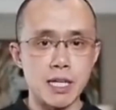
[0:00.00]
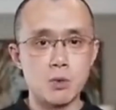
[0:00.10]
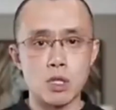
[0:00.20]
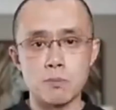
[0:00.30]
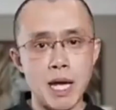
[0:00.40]
and
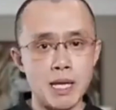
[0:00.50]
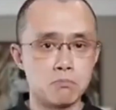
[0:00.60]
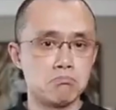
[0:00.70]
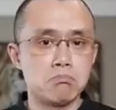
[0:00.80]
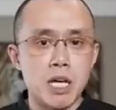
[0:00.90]
you want to buy
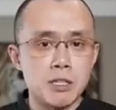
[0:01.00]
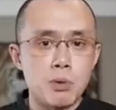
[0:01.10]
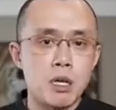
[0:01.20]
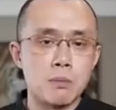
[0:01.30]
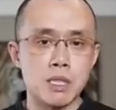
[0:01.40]
an
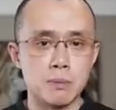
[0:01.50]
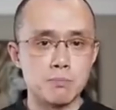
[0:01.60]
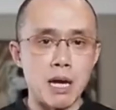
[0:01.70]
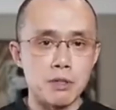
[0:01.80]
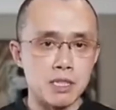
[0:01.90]
apartment
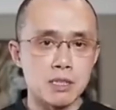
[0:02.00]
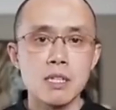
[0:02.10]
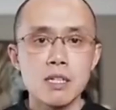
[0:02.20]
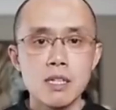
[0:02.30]
in Paris,